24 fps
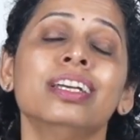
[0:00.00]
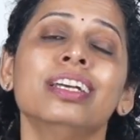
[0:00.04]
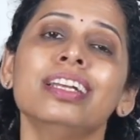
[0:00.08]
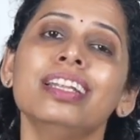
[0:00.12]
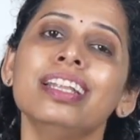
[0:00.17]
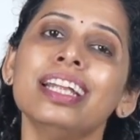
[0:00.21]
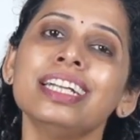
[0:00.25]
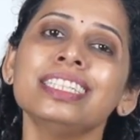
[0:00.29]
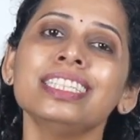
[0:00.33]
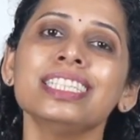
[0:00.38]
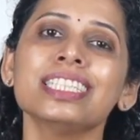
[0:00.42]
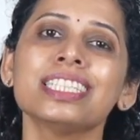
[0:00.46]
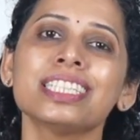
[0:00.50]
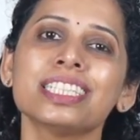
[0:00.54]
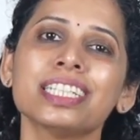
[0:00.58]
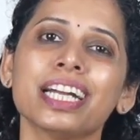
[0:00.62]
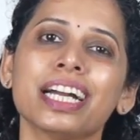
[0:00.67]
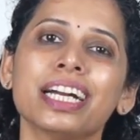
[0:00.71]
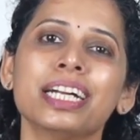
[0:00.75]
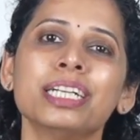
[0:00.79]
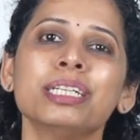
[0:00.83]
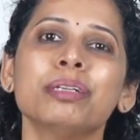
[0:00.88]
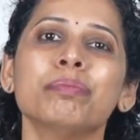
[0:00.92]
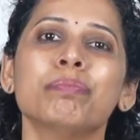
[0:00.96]
Let's
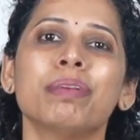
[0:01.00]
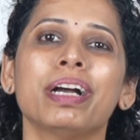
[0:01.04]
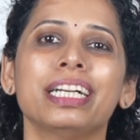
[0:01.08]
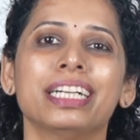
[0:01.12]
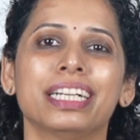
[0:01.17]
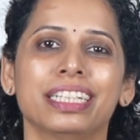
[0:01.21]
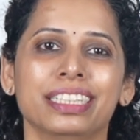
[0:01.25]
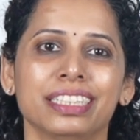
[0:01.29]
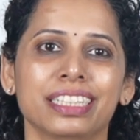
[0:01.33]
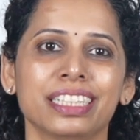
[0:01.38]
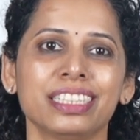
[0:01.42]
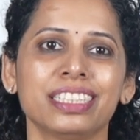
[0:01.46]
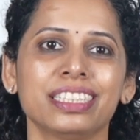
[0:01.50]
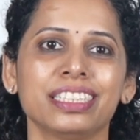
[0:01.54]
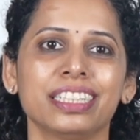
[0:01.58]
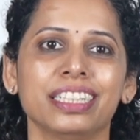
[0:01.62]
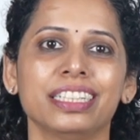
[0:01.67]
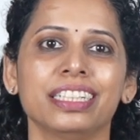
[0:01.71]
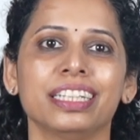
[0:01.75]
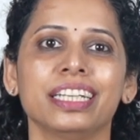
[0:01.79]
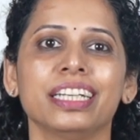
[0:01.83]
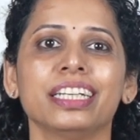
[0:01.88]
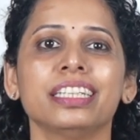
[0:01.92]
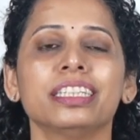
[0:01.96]
start by
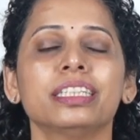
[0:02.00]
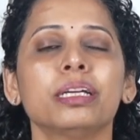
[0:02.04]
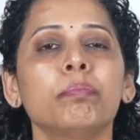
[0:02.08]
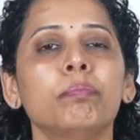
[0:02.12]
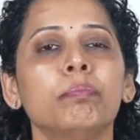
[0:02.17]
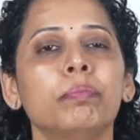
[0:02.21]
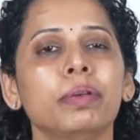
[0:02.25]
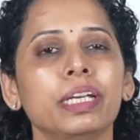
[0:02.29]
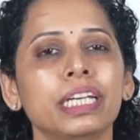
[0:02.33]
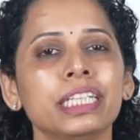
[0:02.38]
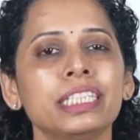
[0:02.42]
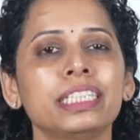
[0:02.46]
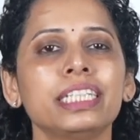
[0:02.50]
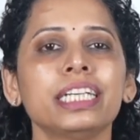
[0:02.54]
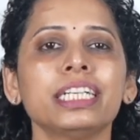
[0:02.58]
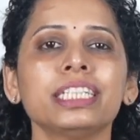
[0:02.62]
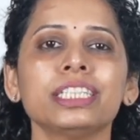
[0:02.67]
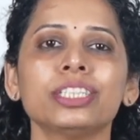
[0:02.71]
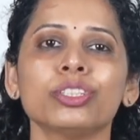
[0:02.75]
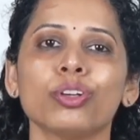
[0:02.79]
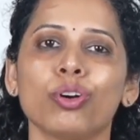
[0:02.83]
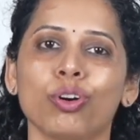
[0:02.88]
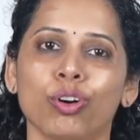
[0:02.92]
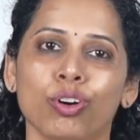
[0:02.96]
understanding the
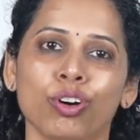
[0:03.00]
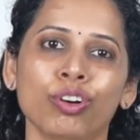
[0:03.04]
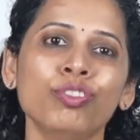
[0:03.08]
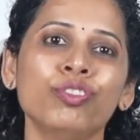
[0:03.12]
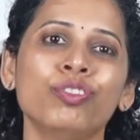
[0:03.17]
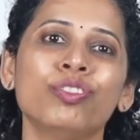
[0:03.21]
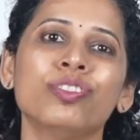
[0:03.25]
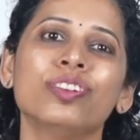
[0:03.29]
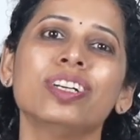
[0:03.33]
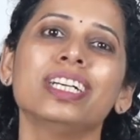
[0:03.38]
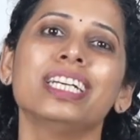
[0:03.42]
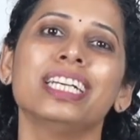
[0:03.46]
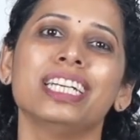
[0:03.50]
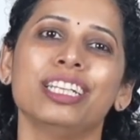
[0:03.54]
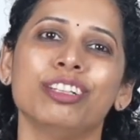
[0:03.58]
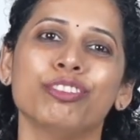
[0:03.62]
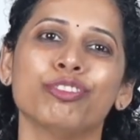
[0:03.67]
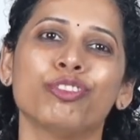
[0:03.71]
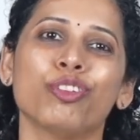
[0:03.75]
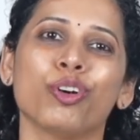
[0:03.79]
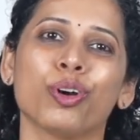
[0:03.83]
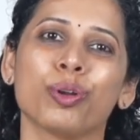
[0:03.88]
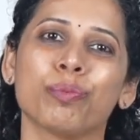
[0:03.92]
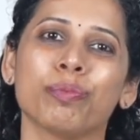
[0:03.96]
basics of
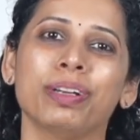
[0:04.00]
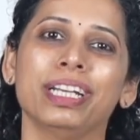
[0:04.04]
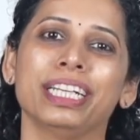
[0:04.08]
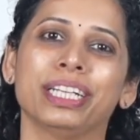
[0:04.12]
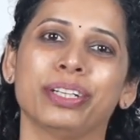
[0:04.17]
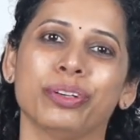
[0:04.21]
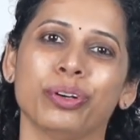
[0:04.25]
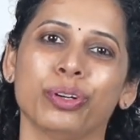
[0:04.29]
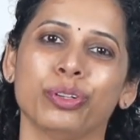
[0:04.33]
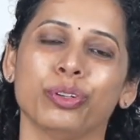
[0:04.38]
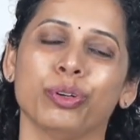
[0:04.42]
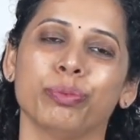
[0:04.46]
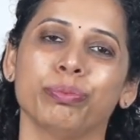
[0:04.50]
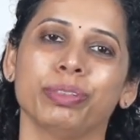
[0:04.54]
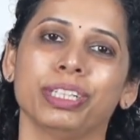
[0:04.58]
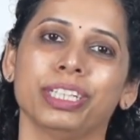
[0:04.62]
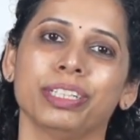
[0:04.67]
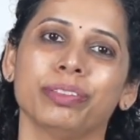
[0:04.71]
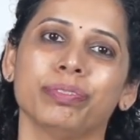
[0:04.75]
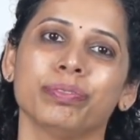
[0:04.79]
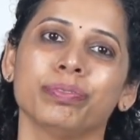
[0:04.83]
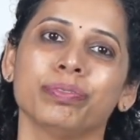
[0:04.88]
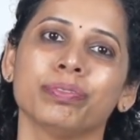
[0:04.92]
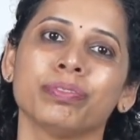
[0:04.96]
informal
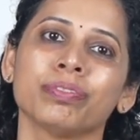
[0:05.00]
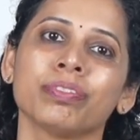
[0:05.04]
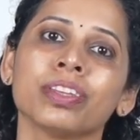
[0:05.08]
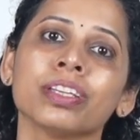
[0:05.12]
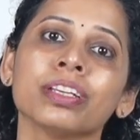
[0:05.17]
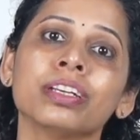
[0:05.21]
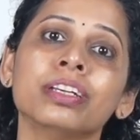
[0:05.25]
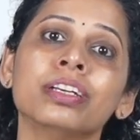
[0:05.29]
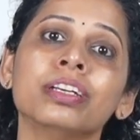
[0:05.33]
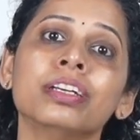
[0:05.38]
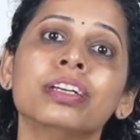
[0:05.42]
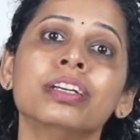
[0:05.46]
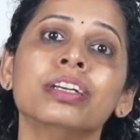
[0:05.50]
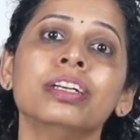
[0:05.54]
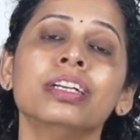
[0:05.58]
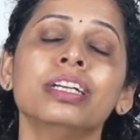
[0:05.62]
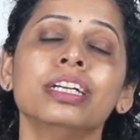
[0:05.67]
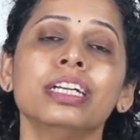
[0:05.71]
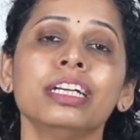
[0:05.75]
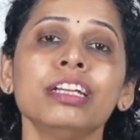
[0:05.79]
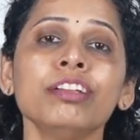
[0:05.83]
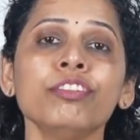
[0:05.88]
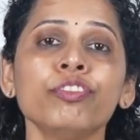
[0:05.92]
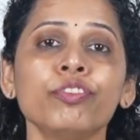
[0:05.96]
economy.
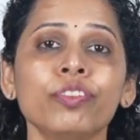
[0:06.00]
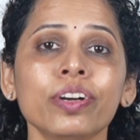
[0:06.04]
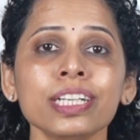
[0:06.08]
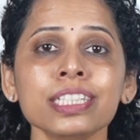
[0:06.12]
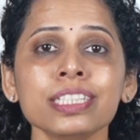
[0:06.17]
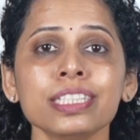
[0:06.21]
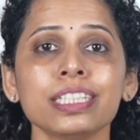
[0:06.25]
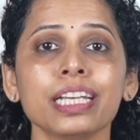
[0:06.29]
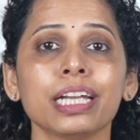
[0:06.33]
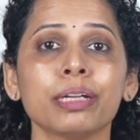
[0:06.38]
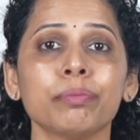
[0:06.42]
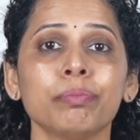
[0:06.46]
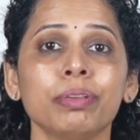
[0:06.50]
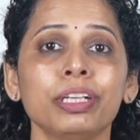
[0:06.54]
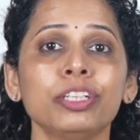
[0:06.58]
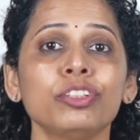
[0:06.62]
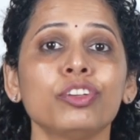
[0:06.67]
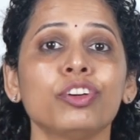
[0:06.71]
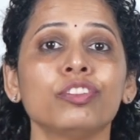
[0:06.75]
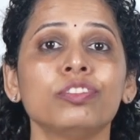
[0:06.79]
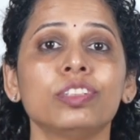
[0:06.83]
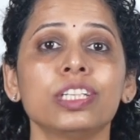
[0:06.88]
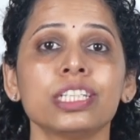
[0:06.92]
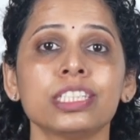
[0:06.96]
In first segment
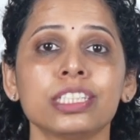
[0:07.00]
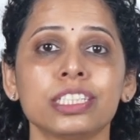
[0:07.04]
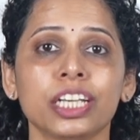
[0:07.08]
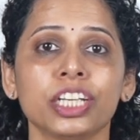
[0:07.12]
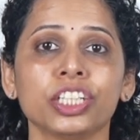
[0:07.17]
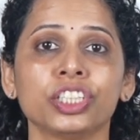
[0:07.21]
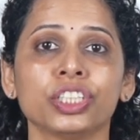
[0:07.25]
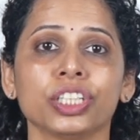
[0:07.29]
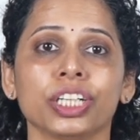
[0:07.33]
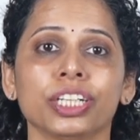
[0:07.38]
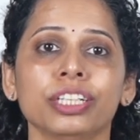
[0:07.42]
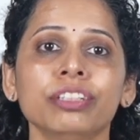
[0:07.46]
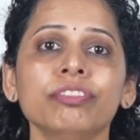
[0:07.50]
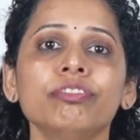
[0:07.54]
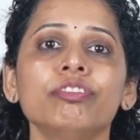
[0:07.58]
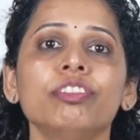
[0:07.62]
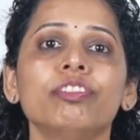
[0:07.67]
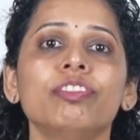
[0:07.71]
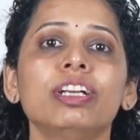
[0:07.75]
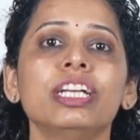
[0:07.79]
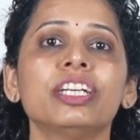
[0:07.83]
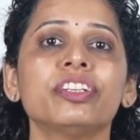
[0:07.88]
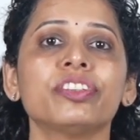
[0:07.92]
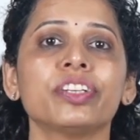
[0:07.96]
of this session, we
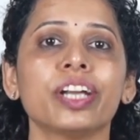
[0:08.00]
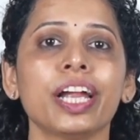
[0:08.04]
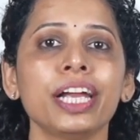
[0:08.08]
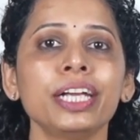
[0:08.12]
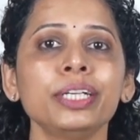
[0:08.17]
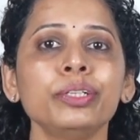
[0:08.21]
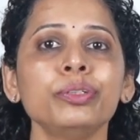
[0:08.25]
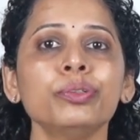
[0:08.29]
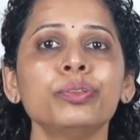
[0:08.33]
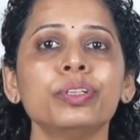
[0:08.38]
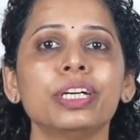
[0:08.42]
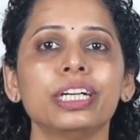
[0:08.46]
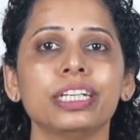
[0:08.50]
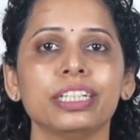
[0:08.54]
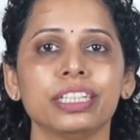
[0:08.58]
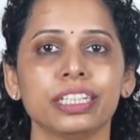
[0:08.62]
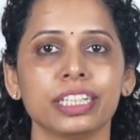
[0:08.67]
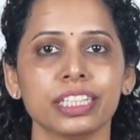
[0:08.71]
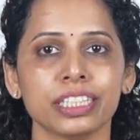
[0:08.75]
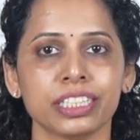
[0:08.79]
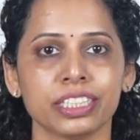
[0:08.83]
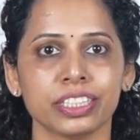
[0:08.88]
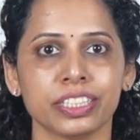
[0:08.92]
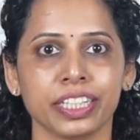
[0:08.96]
will try to
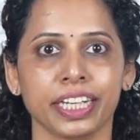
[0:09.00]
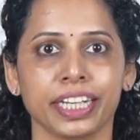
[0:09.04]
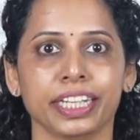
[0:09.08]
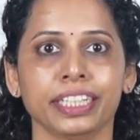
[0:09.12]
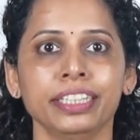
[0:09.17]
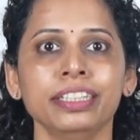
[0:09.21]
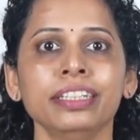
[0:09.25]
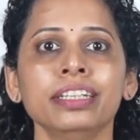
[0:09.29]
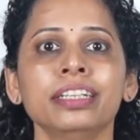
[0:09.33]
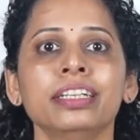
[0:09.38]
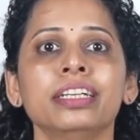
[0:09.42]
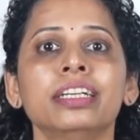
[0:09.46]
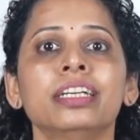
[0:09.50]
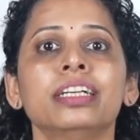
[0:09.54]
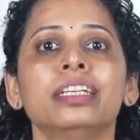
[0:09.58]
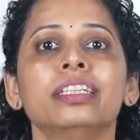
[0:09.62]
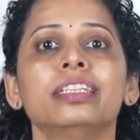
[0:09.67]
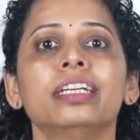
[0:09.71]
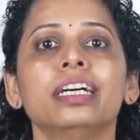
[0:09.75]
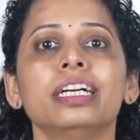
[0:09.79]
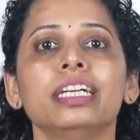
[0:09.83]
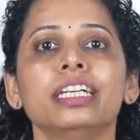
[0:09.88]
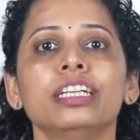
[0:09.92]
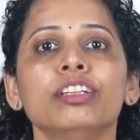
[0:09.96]
understand
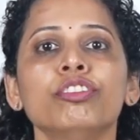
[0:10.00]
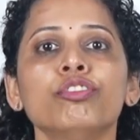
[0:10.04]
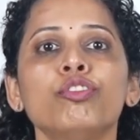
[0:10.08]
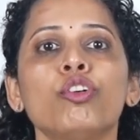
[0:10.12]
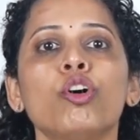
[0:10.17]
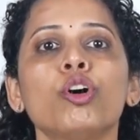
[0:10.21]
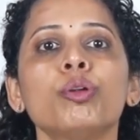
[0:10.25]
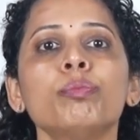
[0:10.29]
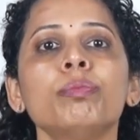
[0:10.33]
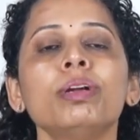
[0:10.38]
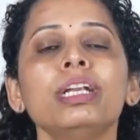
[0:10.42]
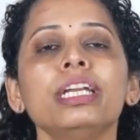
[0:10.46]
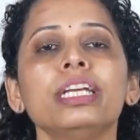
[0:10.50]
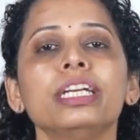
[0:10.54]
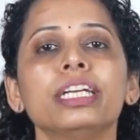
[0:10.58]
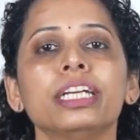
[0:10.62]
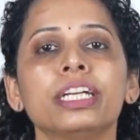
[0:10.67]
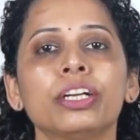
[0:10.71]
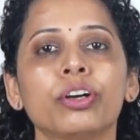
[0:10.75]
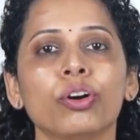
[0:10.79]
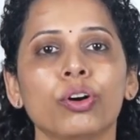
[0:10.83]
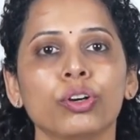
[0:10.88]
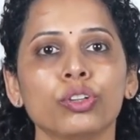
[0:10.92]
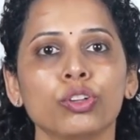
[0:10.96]
the informal
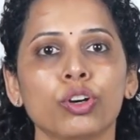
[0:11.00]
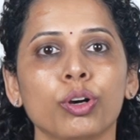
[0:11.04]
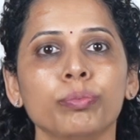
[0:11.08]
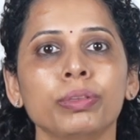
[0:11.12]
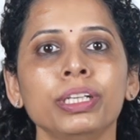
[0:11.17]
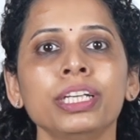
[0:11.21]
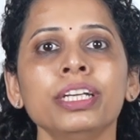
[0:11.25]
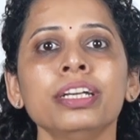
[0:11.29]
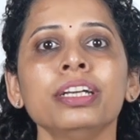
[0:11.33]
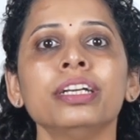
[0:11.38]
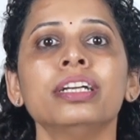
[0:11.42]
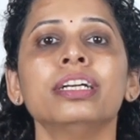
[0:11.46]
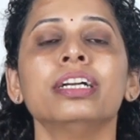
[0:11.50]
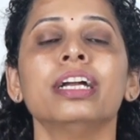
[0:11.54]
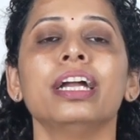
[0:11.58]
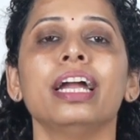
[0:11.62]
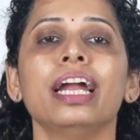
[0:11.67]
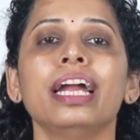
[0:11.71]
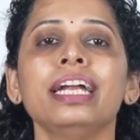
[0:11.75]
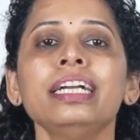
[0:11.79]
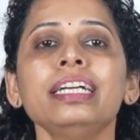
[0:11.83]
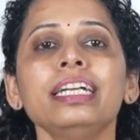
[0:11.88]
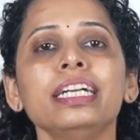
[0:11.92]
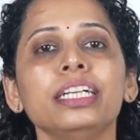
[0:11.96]
economy
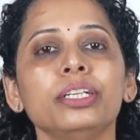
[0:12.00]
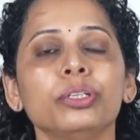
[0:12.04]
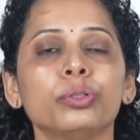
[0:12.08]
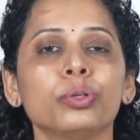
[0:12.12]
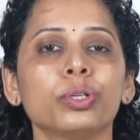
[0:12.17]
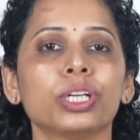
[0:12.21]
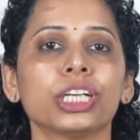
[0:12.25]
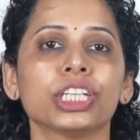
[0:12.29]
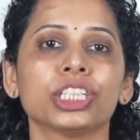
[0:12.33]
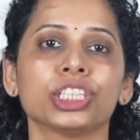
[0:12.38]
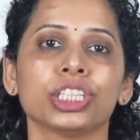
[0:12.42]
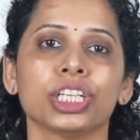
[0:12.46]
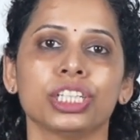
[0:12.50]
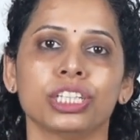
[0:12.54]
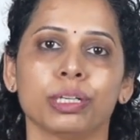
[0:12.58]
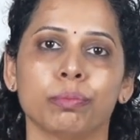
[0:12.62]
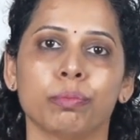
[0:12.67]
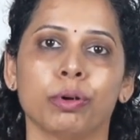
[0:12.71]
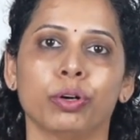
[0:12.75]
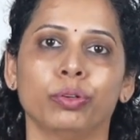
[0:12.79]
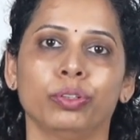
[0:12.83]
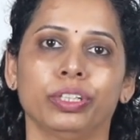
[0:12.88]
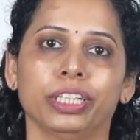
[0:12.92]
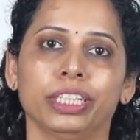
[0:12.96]
and introduction
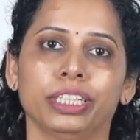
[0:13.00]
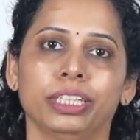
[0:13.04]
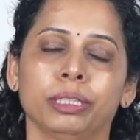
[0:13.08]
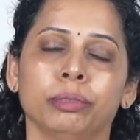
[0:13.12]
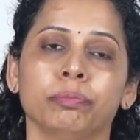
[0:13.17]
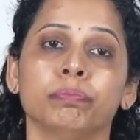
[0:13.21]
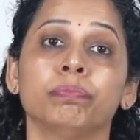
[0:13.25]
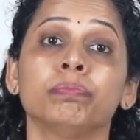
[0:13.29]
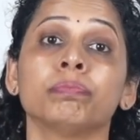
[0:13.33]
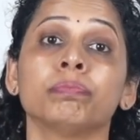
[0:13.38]
about it.